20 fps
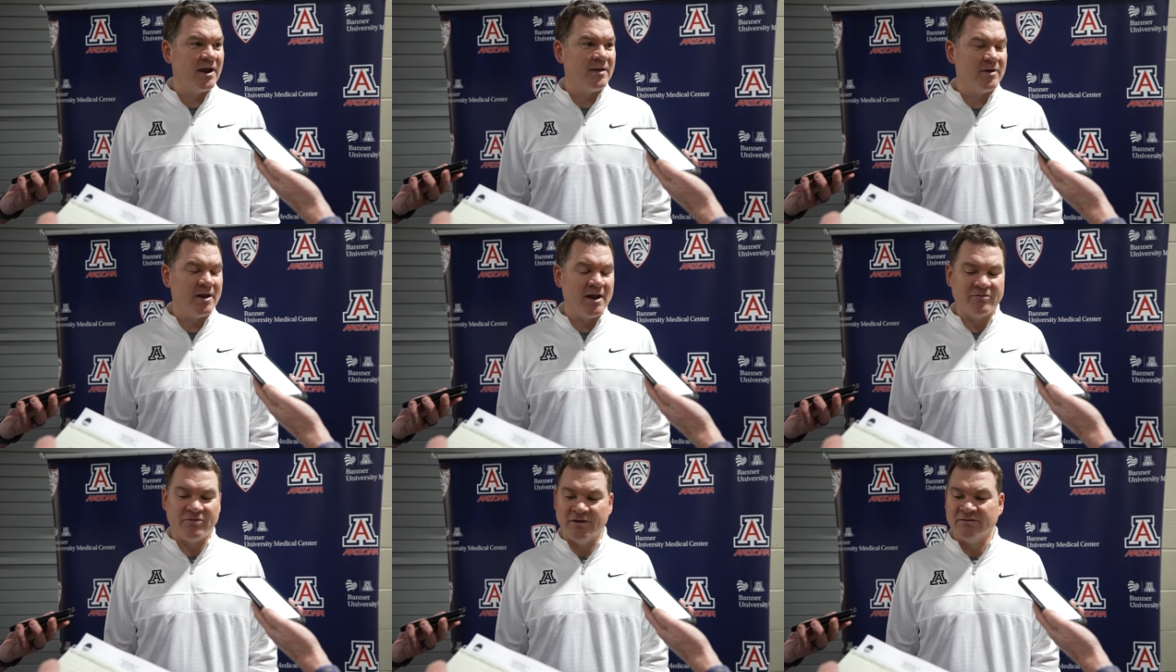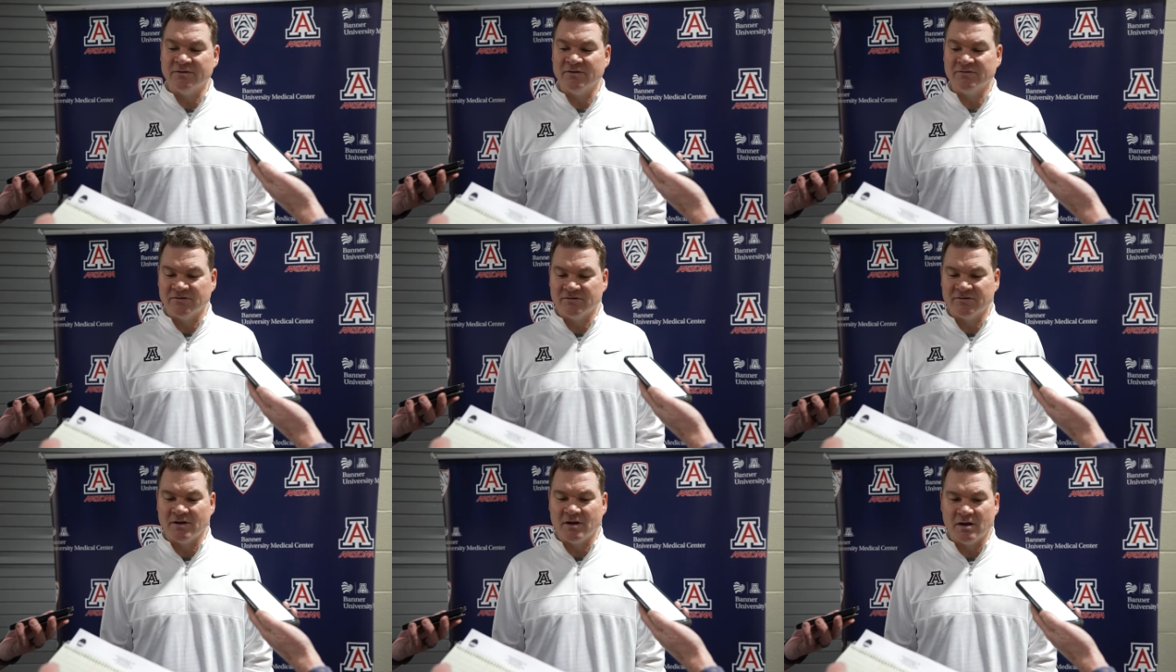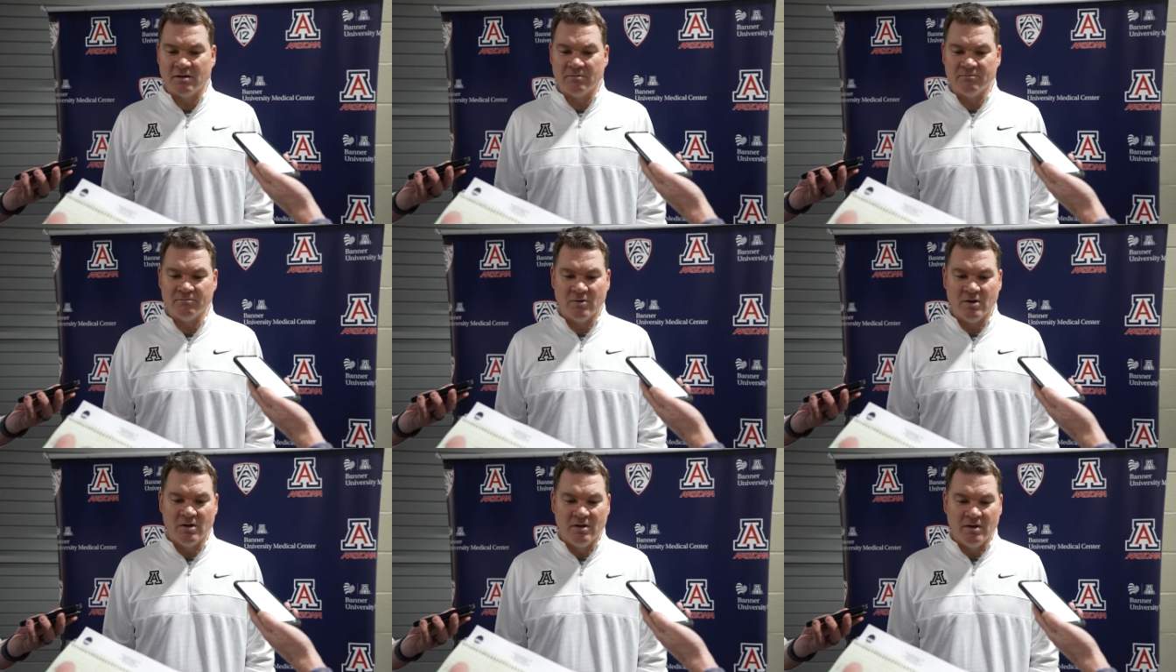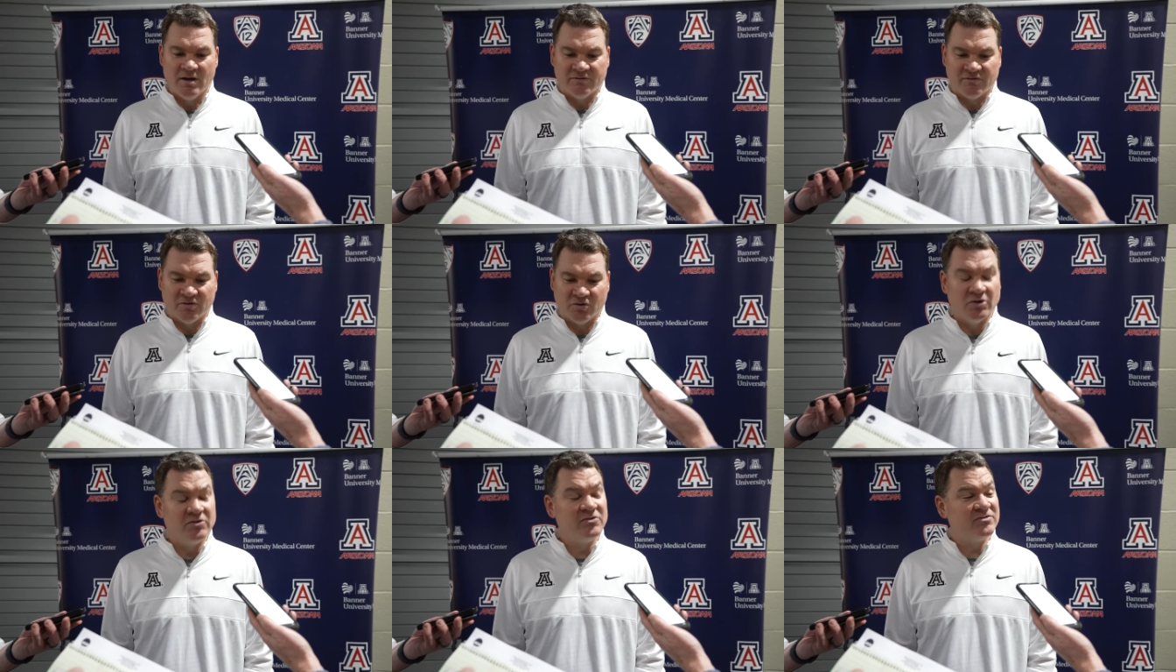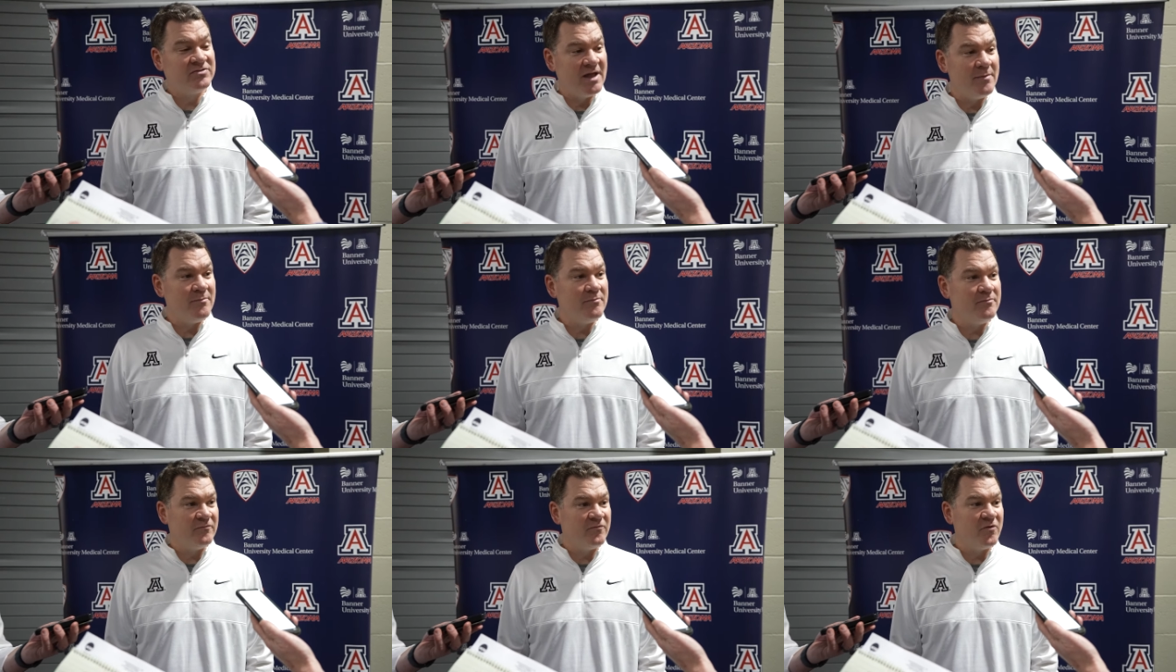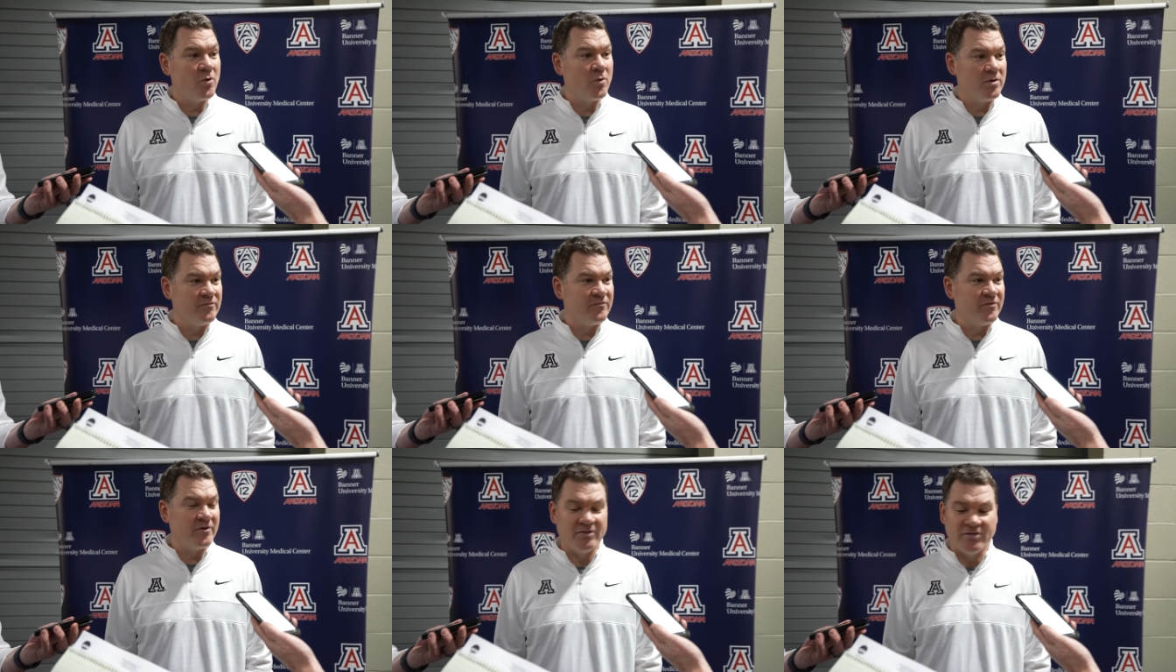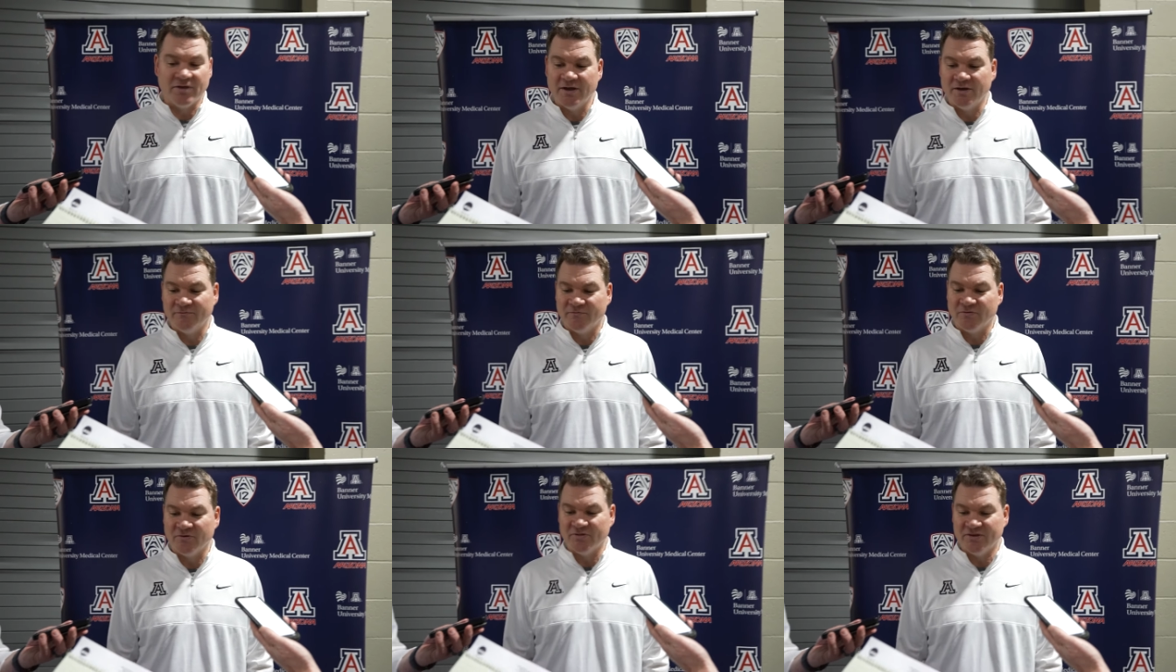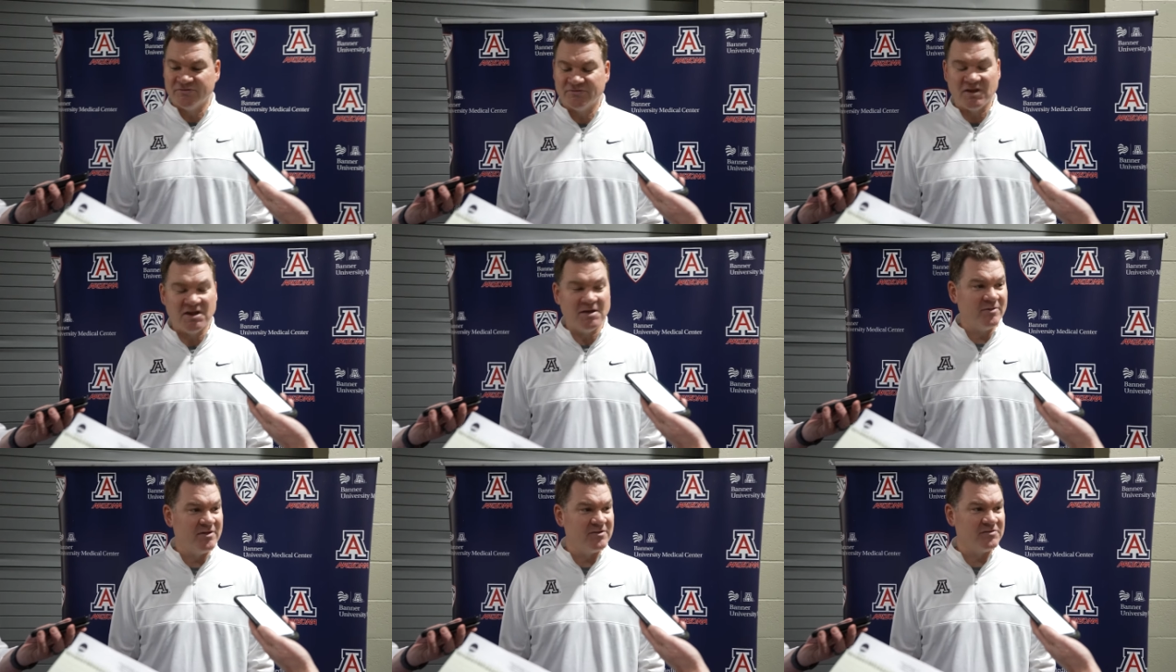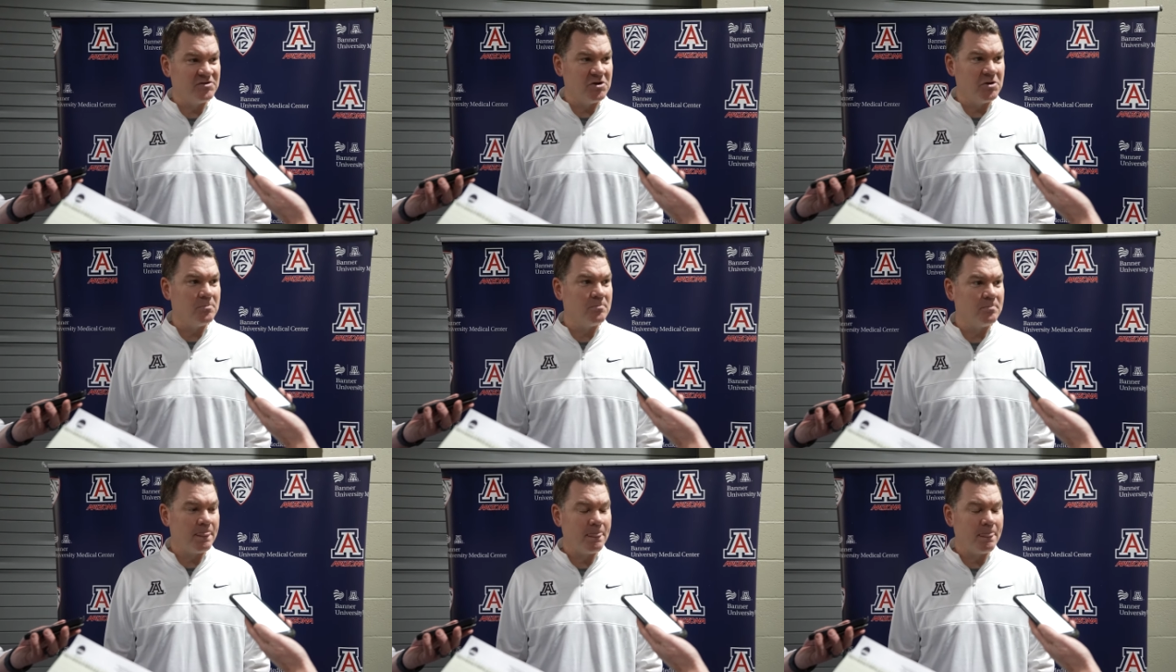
I mean, I think this is a it's a good step forward for the for this team this year.